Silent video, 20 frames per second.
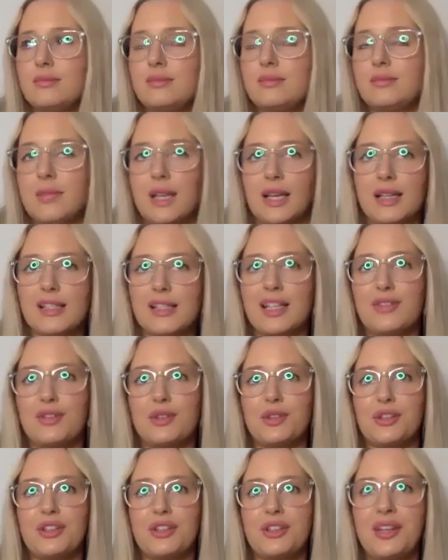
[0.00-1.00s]
next level
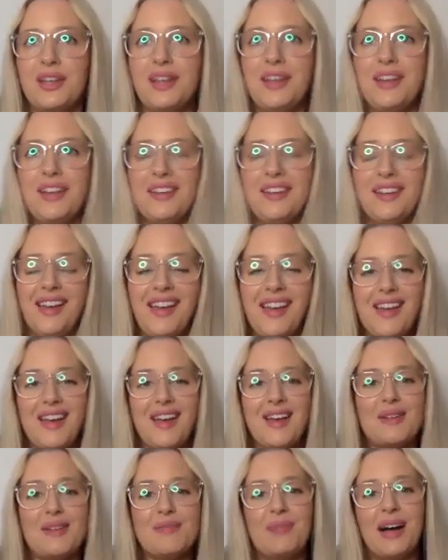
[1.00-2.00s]
good.
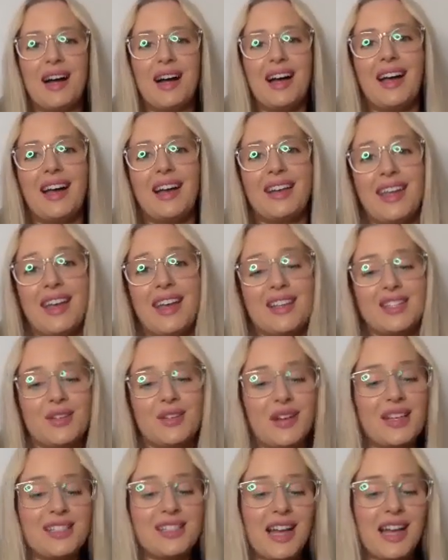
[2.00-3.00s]
But yeah, so
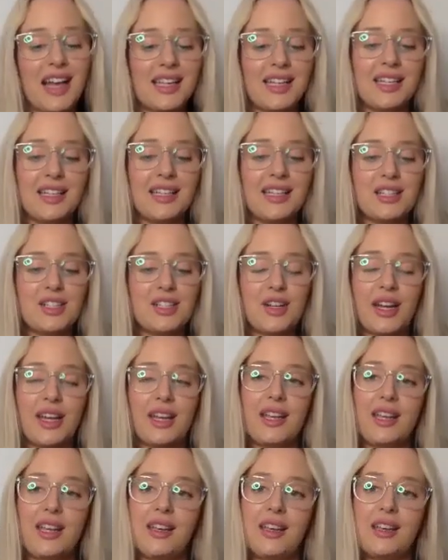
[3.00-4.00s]
I started
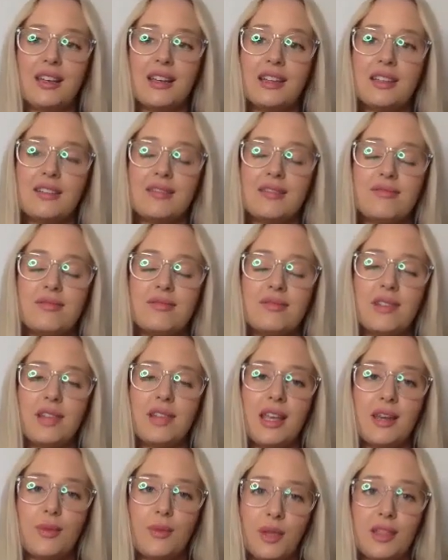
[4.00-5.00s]
trading
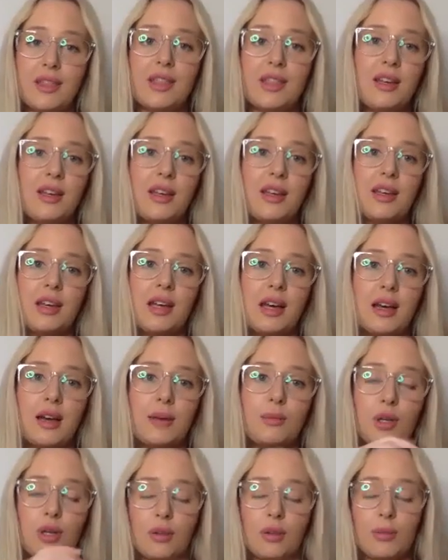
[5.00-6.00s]
with
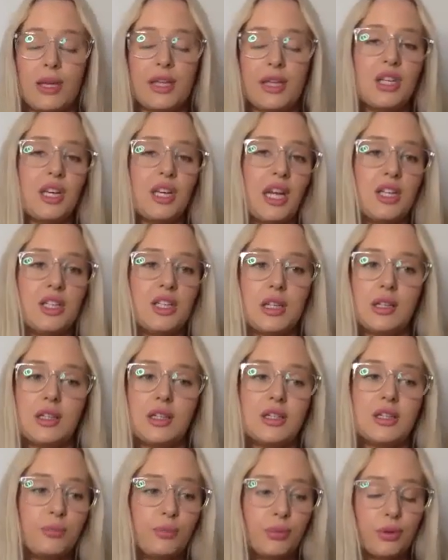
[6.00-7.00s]
the education and
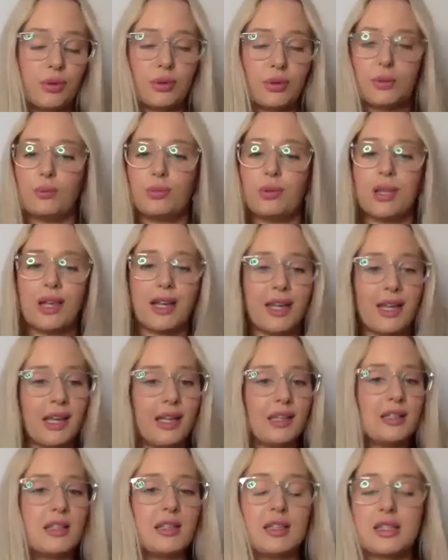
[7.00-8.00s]
just plugging
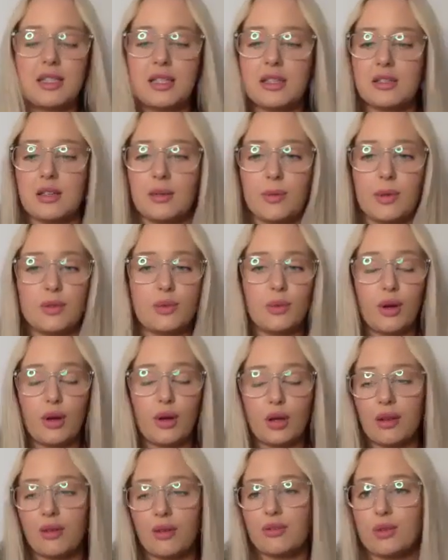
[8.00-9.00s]
into the system. I was
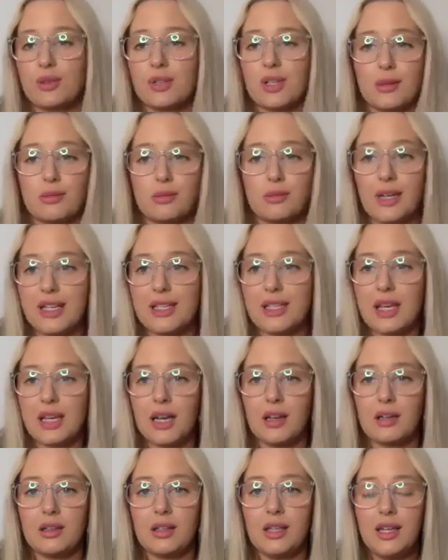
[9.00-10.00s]
working full-time
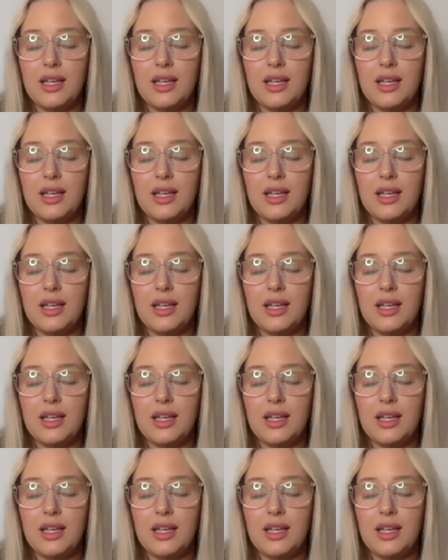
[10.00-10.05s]
retail,